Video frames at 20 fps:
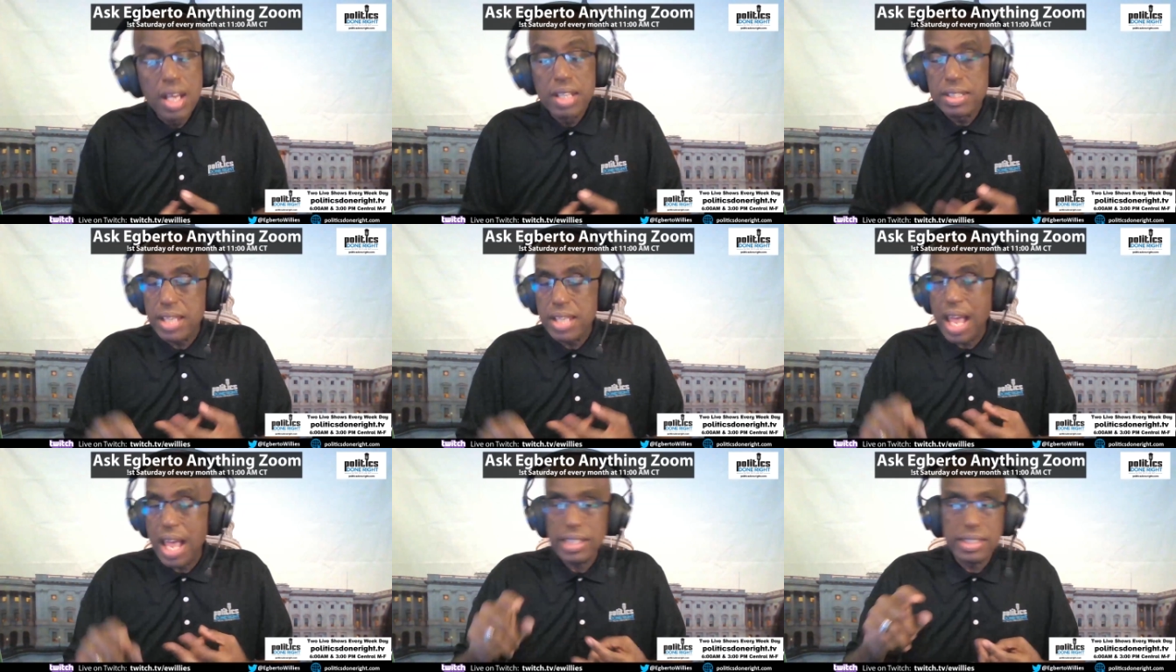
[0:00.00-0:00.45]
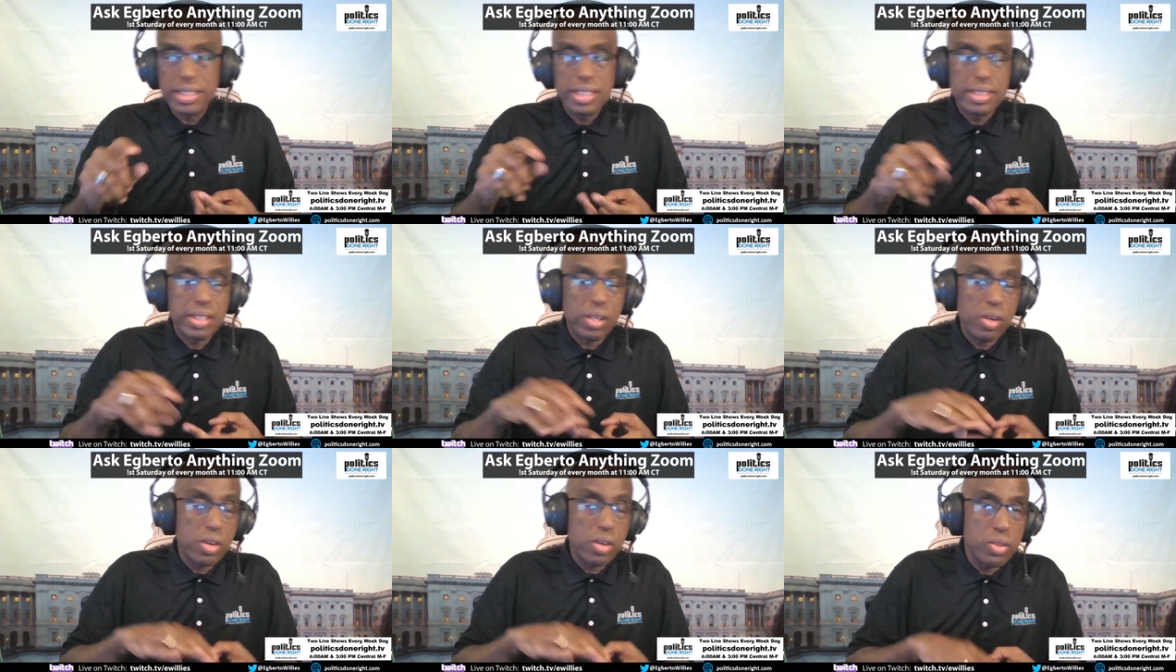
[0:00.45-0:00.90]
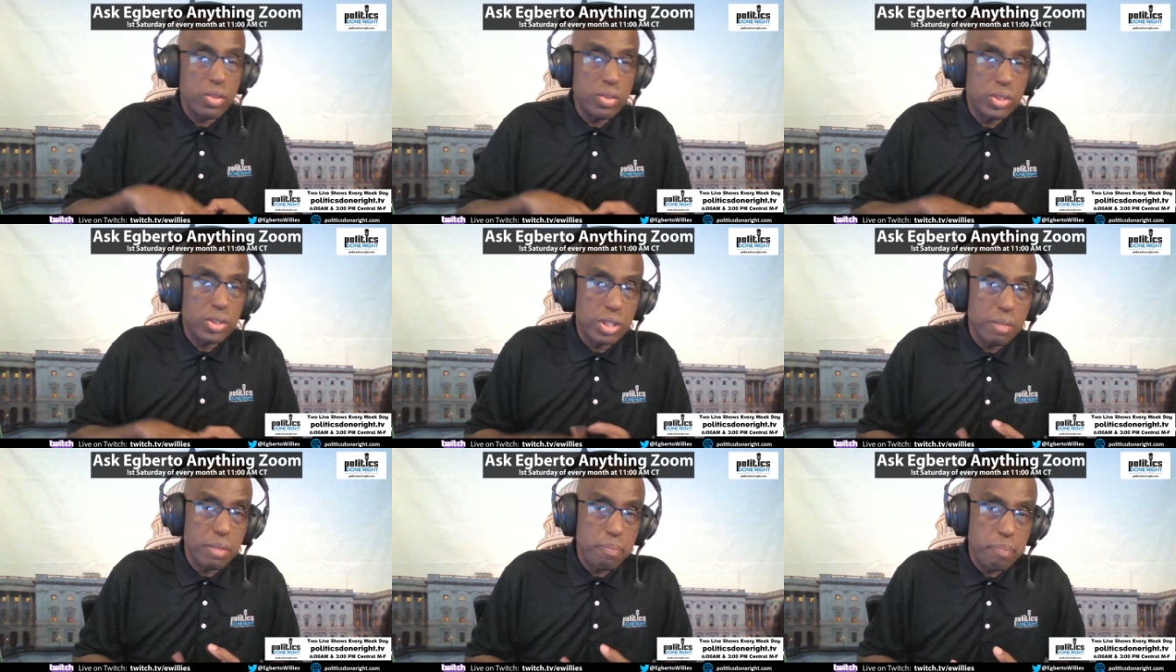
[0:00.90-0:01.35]
taxes that are
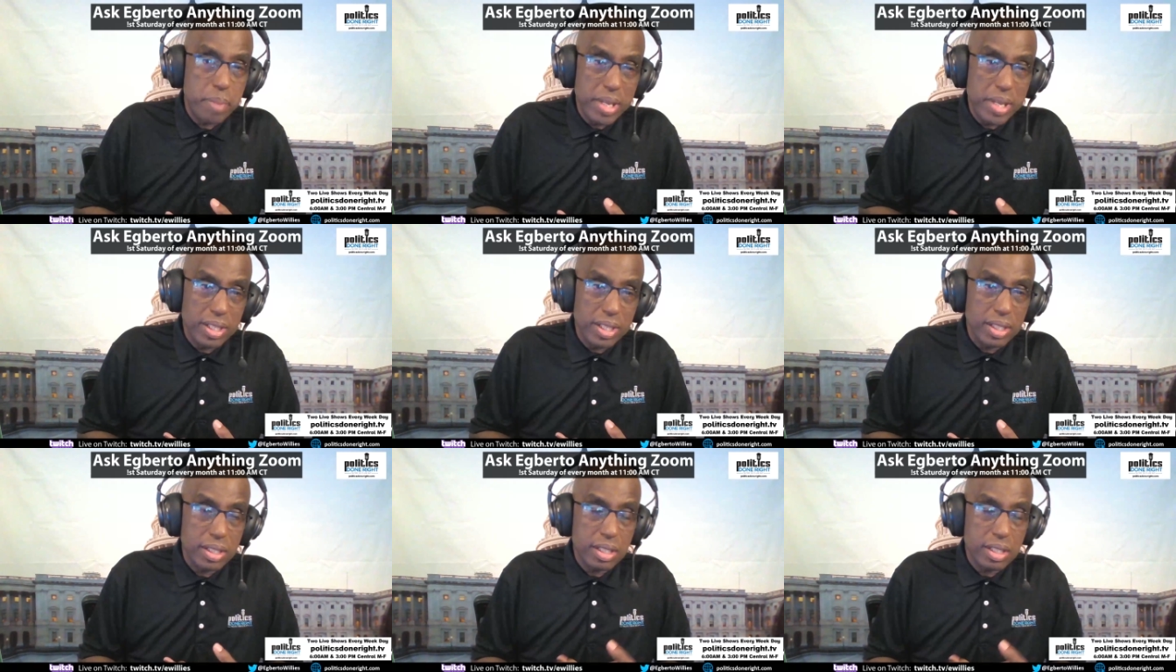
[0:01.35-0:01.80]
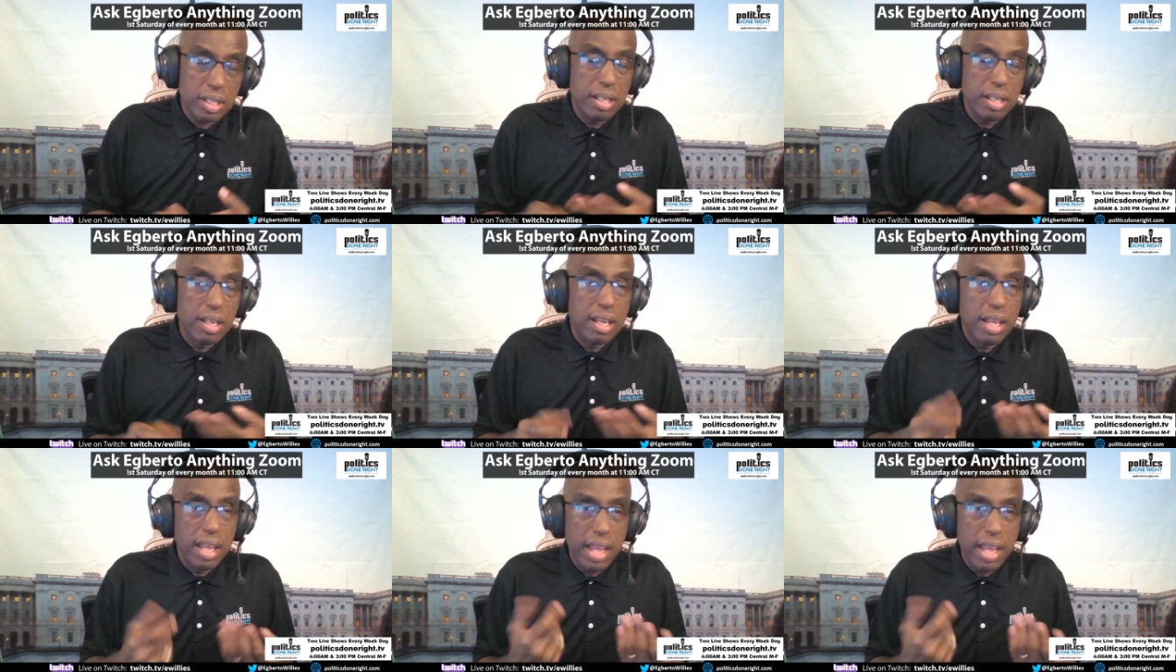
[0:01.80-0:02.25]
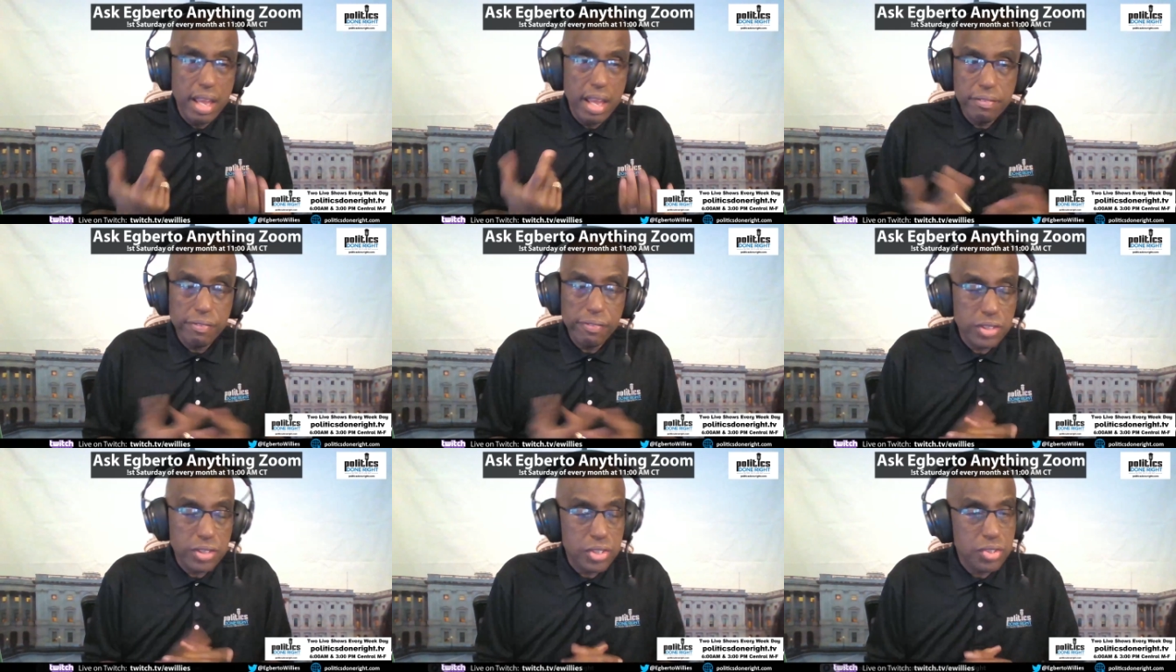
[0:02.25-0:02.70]
used to build
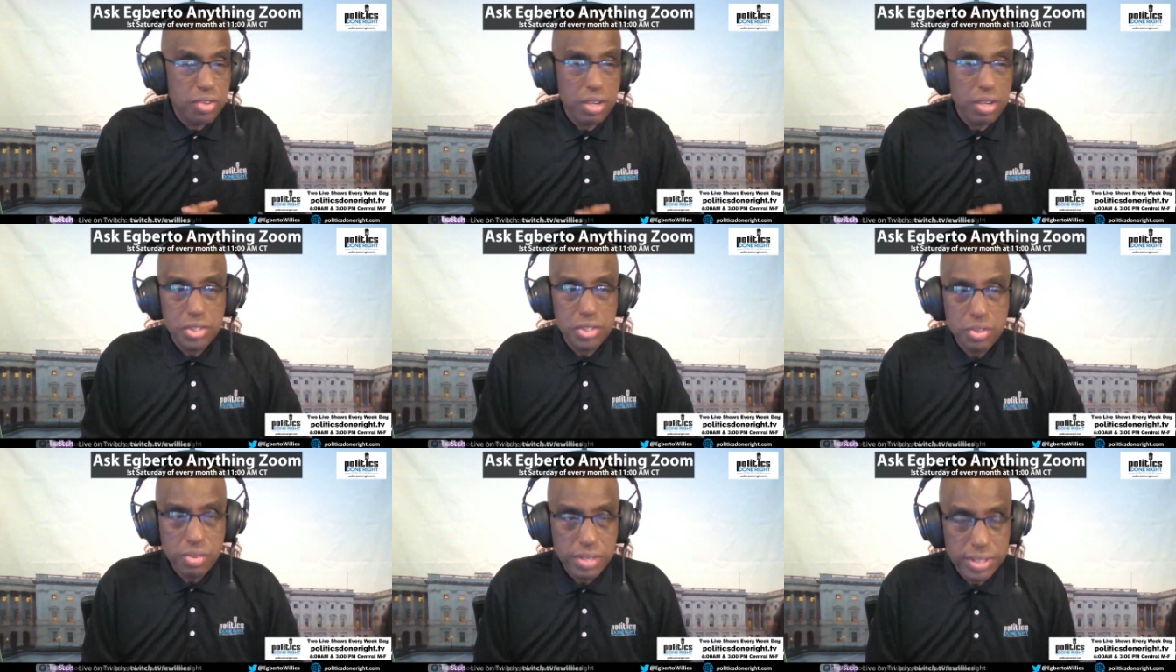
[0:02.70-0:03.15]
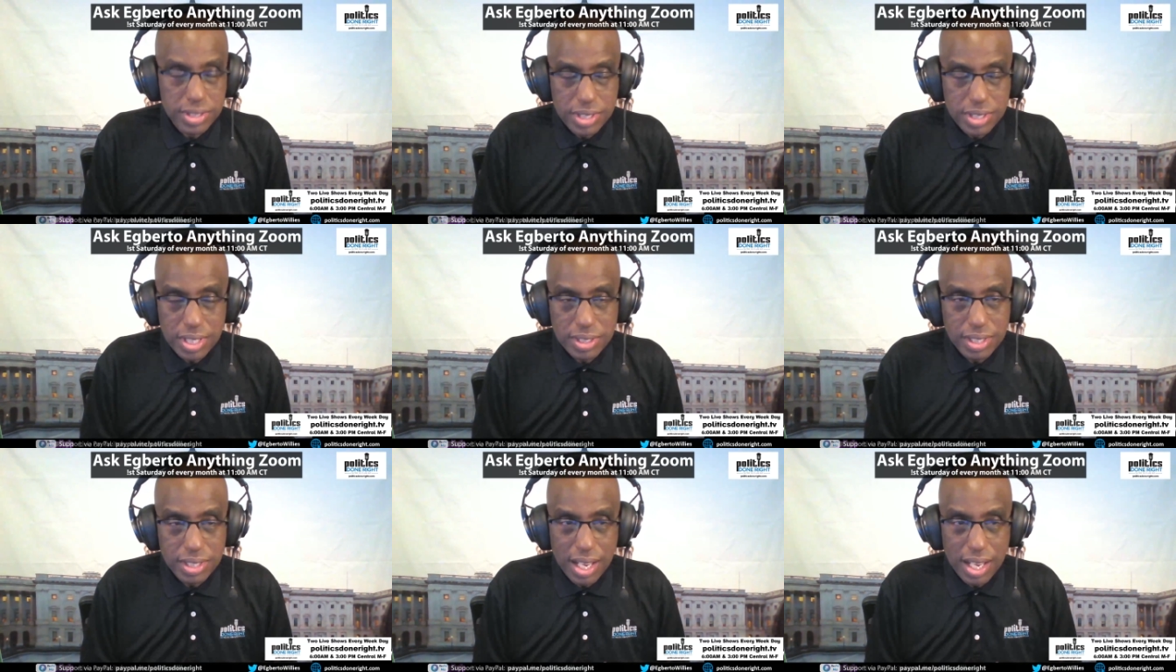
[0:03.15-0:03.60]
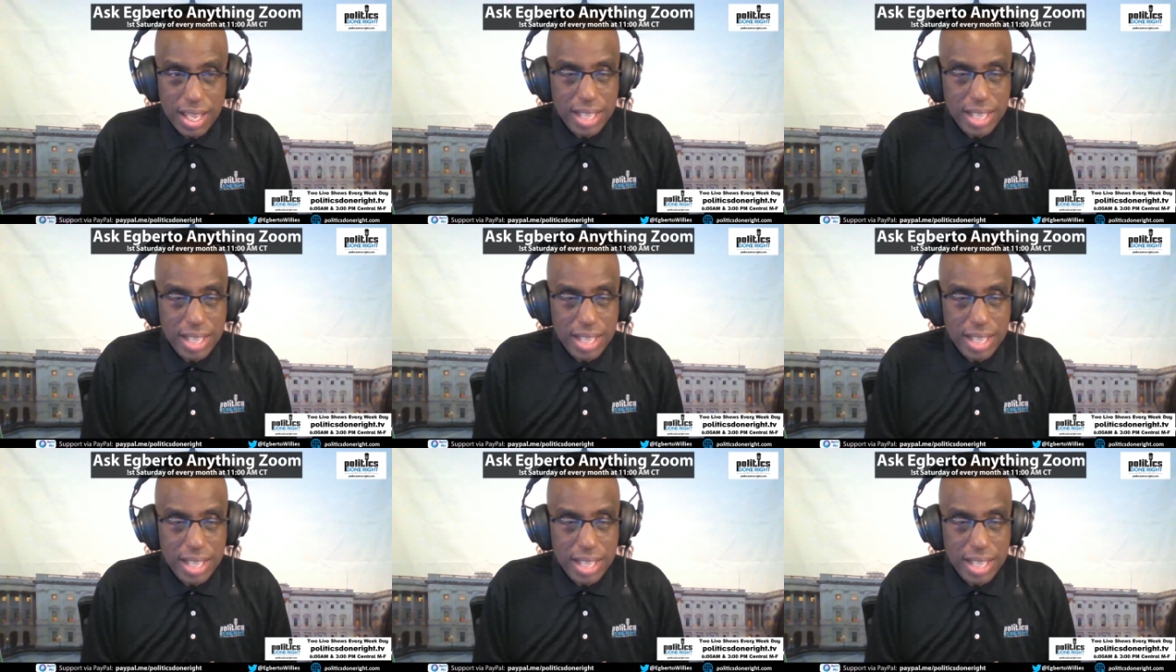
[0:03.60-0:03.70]
infrastructure, etc.